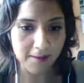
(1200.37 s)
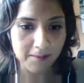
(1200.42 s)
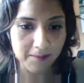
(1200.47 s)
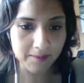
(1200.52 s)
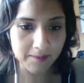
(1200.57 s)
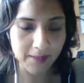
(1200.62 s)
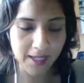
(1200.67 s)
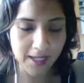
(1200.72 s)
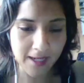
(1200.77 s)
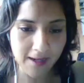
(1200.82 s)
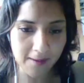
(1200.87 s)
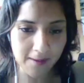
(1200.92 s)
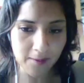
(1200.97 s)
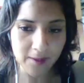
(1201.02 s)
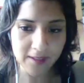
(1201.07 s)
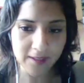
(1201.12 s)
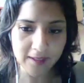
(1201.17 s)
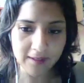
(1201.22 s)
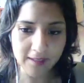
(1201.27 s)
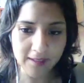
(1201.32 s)
up my
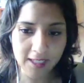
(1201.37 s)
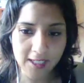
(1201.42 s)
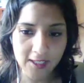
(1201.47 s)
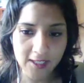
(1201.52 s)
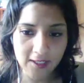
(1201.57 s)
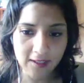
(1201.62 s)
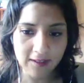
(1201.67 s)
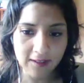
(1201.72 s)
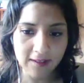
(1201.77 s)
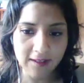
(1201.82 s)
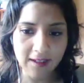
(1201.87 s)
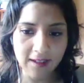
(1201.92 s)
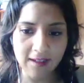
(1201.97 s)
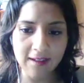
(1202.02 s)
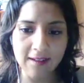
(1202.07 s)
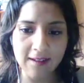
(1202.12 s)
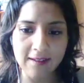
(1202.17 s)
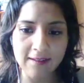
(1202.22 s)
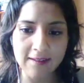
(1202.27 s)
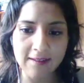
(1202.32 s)
presentation
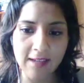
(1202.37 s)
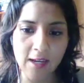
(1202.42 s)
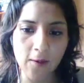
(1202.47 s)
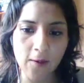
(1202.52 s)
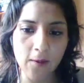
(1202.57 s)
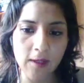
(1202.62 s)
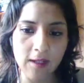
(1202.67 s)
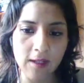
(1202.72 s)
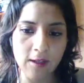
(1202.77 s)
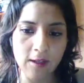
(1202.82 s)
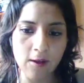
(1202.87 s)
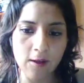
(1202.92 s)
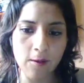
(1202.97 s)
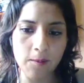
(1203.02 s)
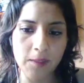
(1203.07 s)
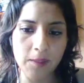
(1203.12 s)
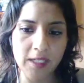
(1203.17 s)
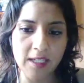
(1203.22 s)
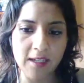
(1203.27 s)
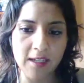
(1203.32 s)
and I will
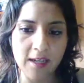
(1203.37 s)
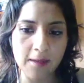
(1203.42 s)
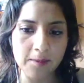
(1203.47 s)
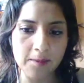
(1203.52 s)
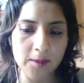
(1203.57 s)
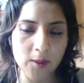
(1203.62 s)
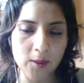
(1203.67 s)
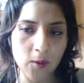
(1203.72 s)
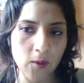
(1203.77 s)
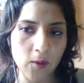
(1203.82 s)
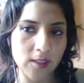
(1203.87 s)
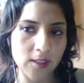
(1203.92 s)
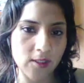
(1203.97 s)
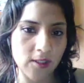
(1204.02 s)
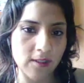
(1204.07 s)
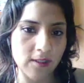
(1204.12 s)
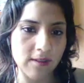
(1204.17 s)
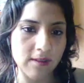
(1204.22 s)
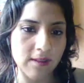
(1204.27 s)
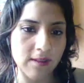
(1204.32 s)
open it up to
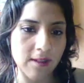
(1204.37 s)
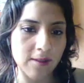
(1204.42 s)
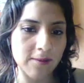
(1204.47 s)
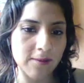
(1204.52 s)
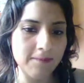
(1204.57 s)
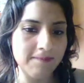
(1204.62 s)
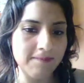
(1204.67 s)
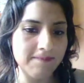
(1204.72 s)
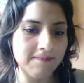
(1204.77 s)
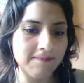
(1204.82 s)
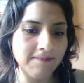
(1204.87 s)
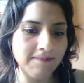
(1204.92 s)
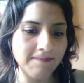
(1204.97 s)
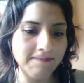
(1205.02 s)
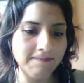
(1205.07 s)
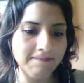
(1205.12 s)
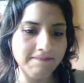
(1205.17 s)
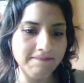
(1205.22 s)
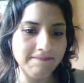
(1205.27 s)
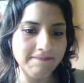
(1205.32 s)
questions now.
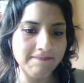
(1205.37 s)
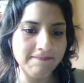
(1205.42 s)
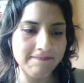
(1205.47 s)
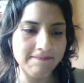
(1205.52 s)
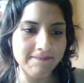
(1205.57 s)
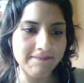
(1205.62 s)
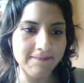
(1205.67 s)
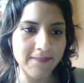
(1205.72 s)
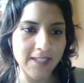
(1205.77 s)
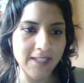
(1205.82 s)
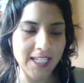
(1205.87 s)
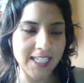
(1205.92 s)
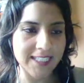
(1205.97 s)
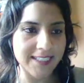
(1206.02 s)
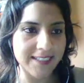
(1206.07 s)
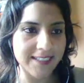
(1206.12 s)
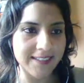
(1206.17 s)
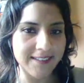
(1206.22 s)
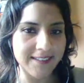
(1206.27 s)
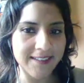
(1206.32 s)

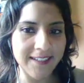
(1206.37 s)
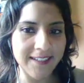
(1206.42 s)
Thanks.